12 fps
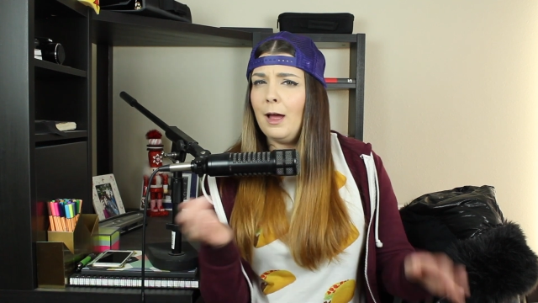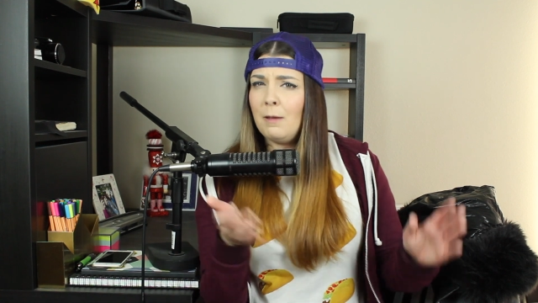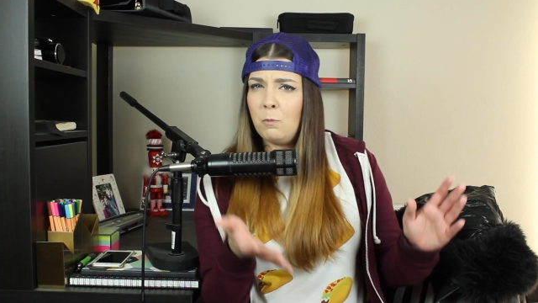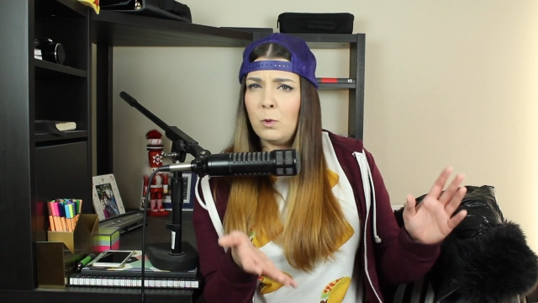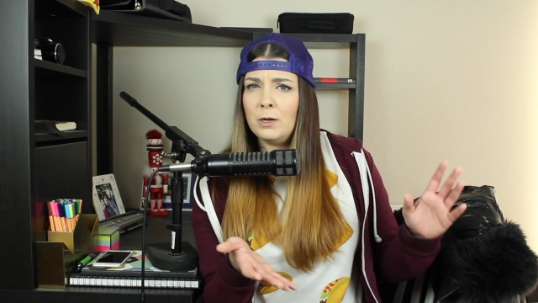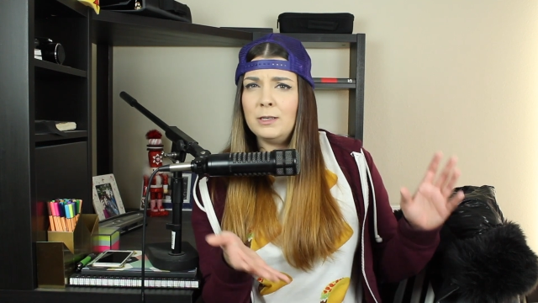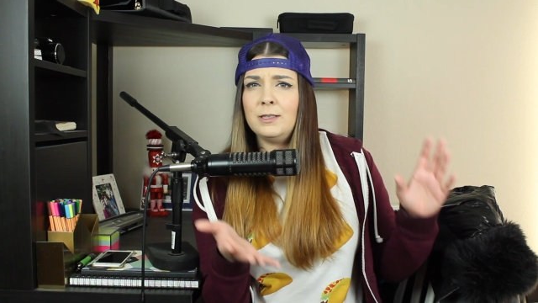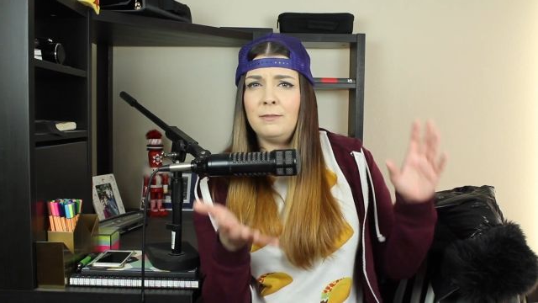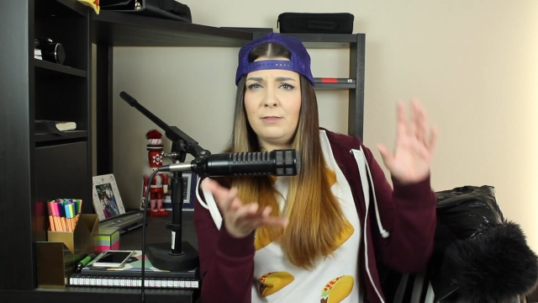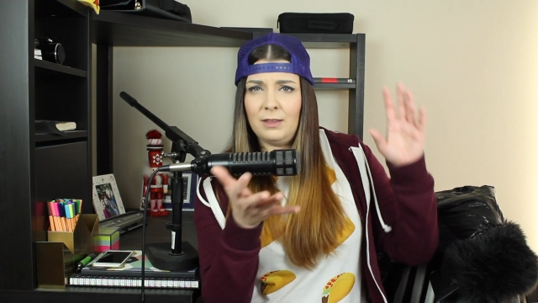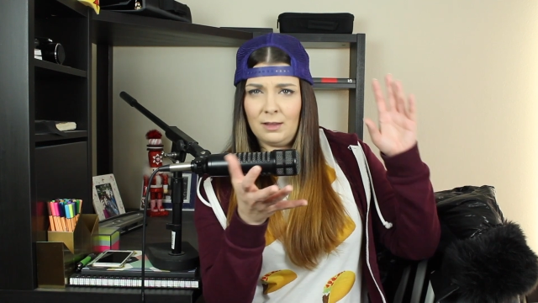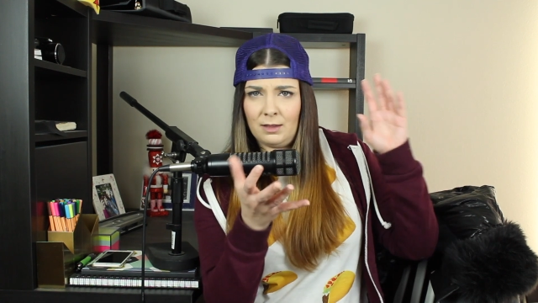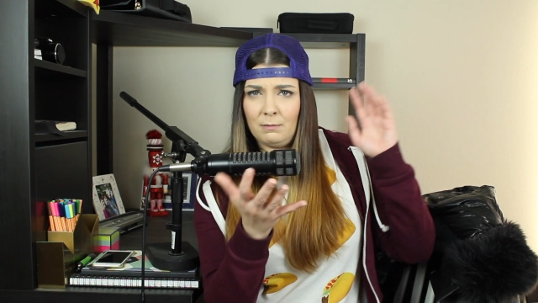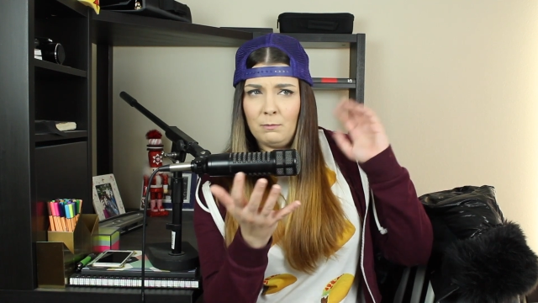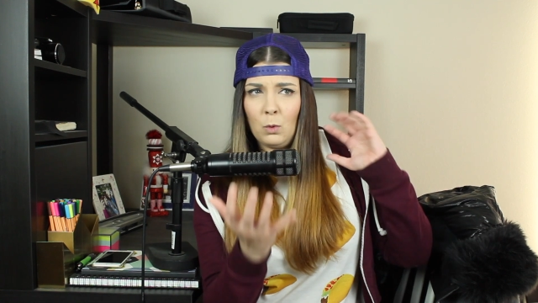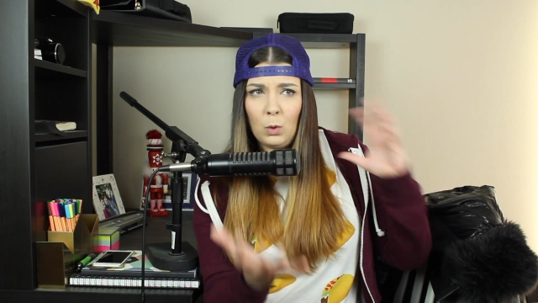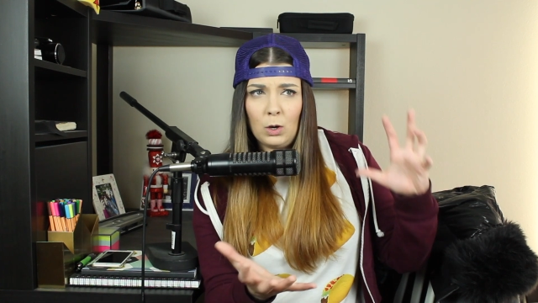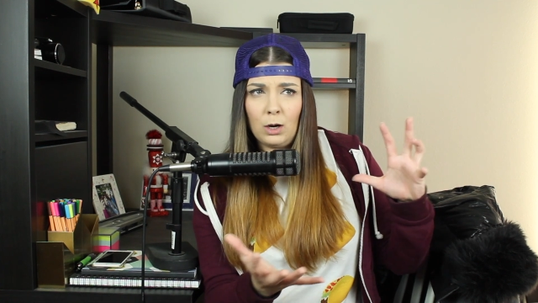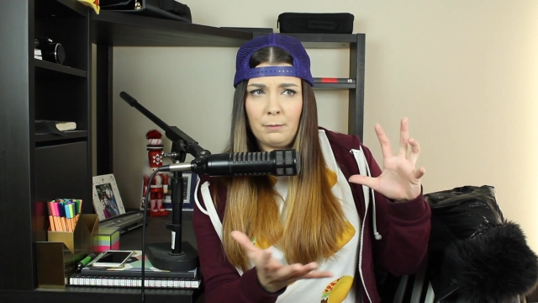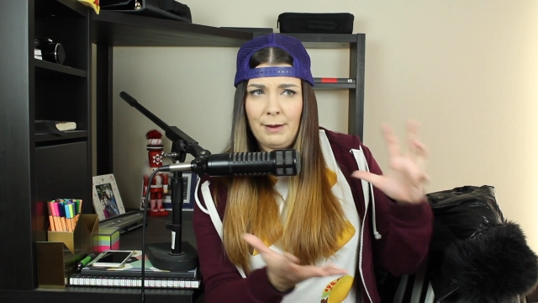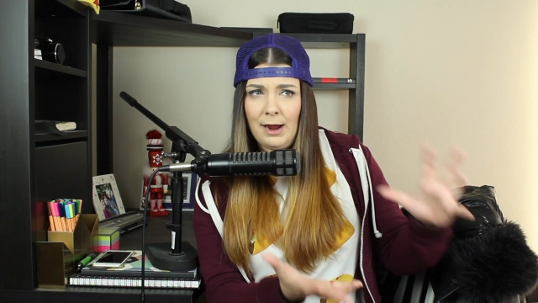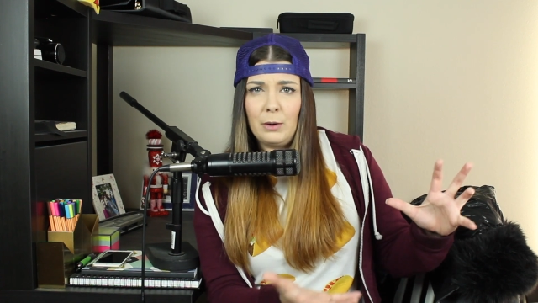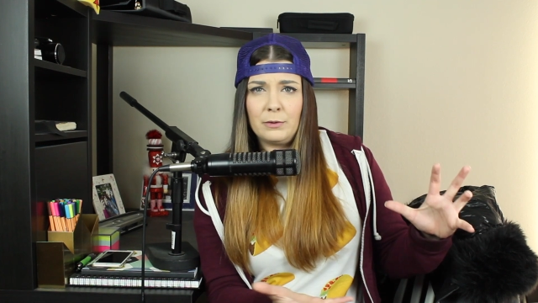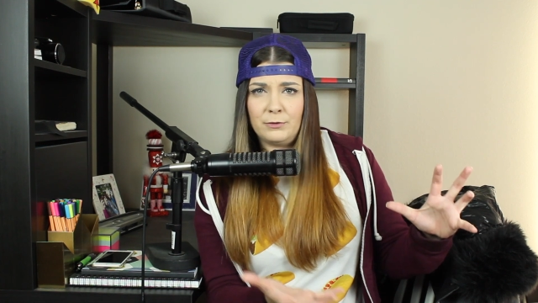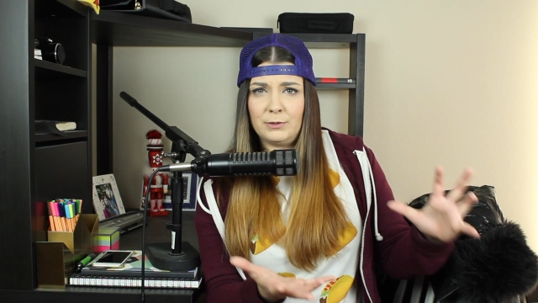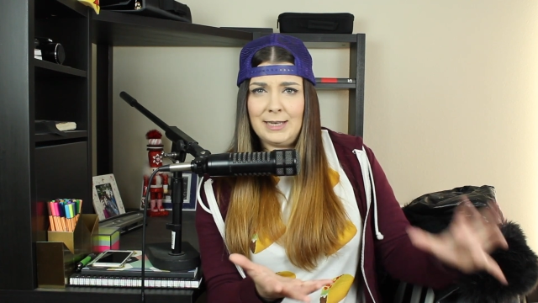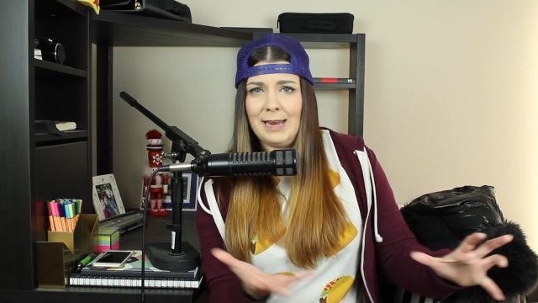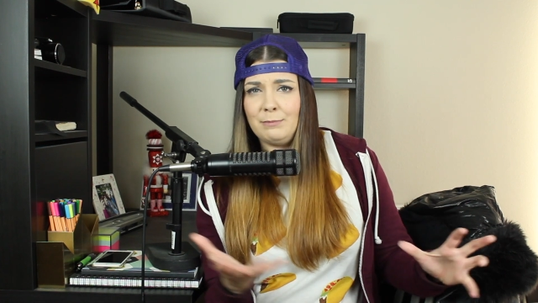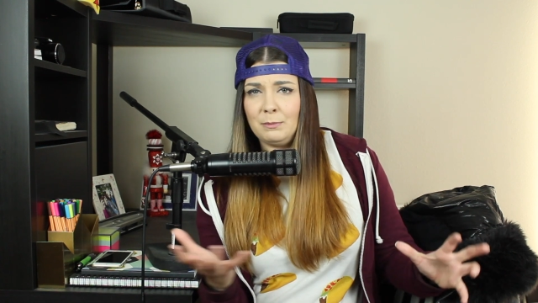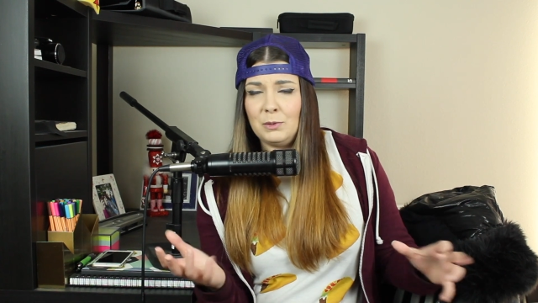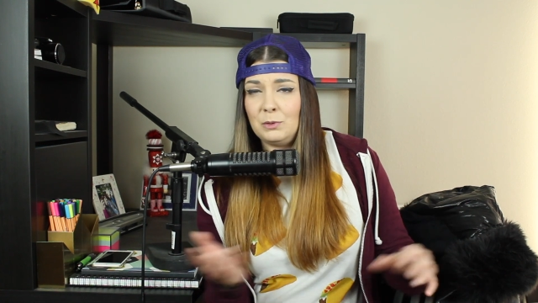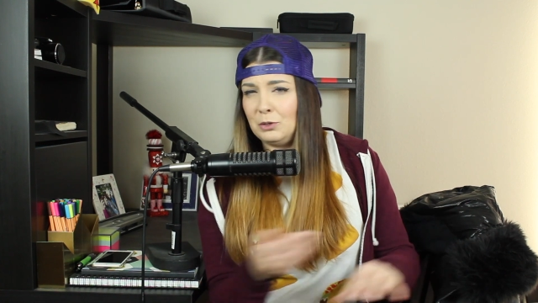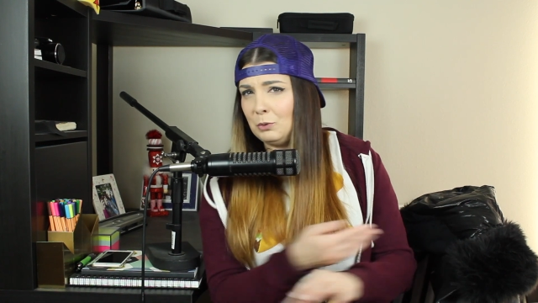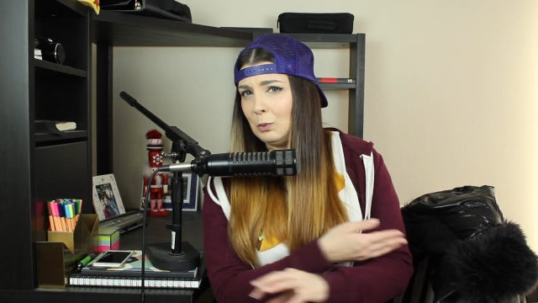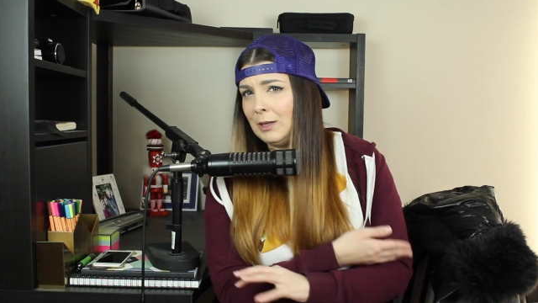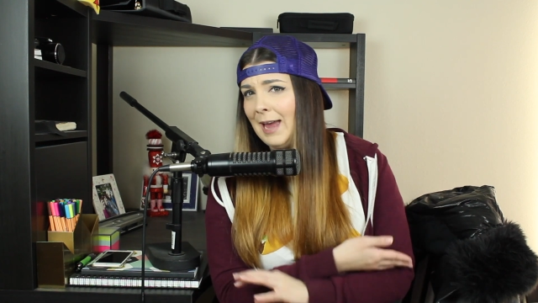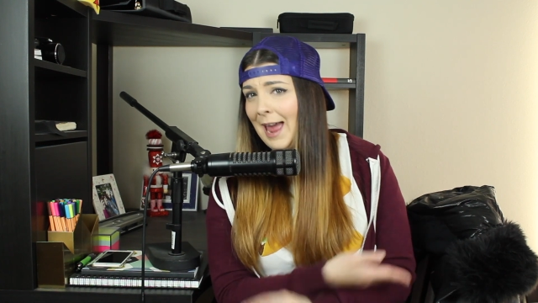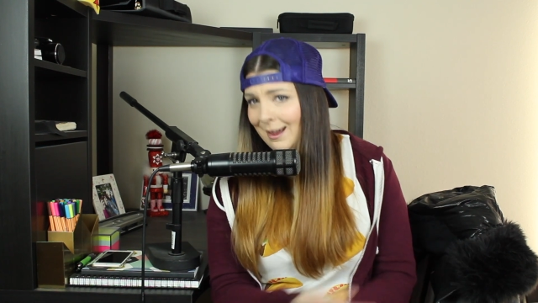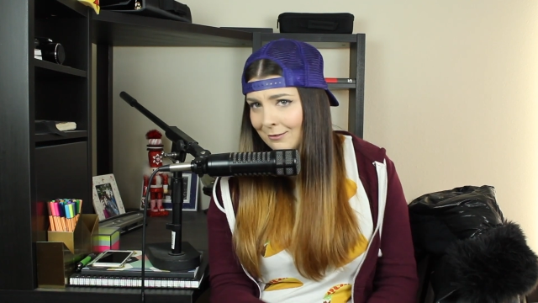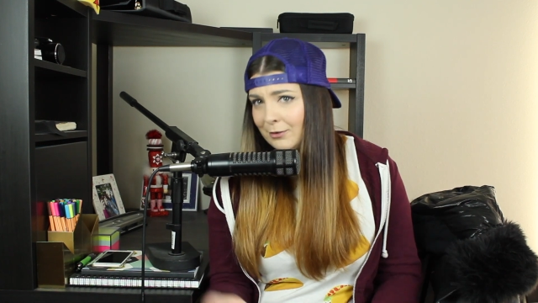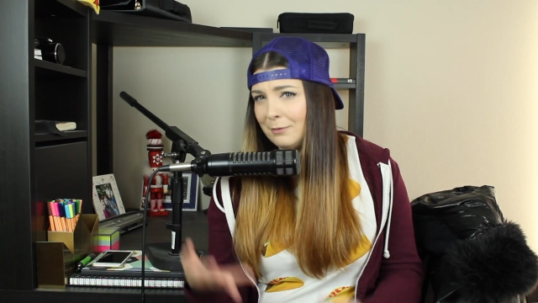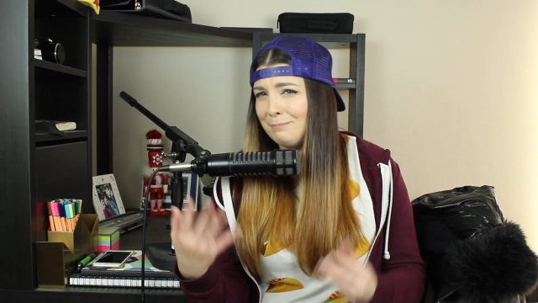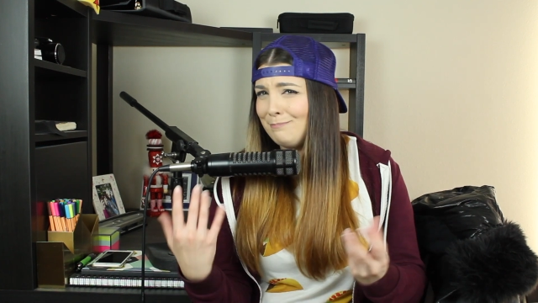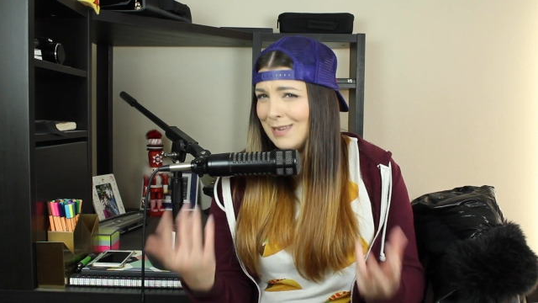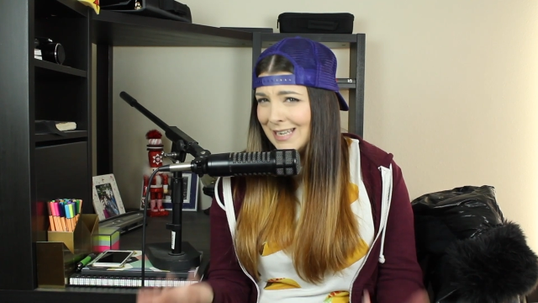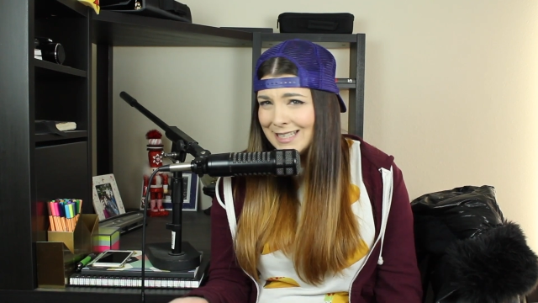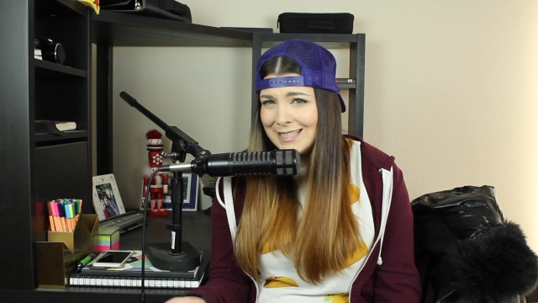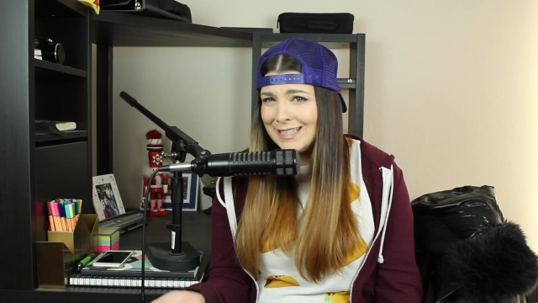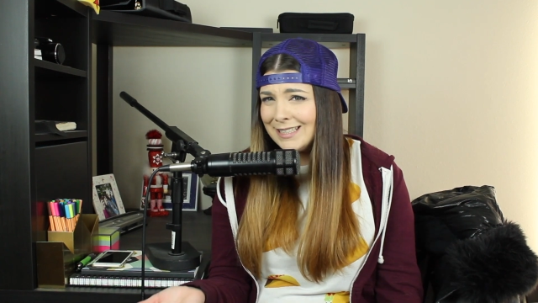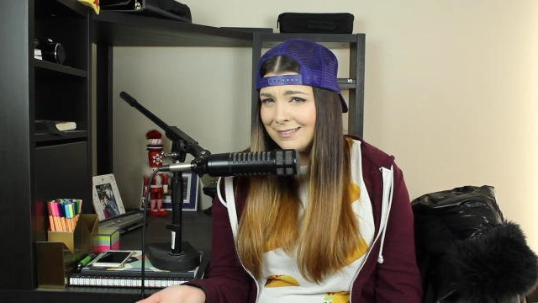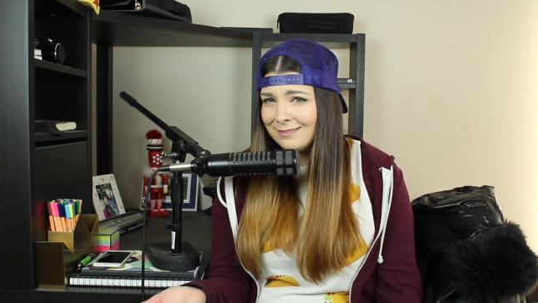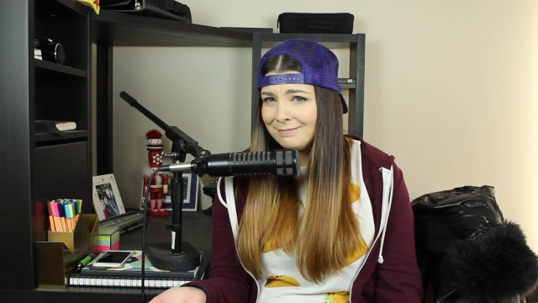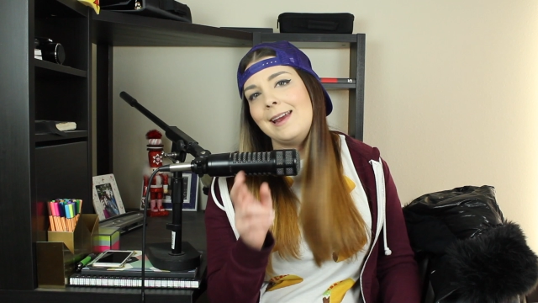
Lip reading: upwards of the more powerful type of mutant you will ever meet.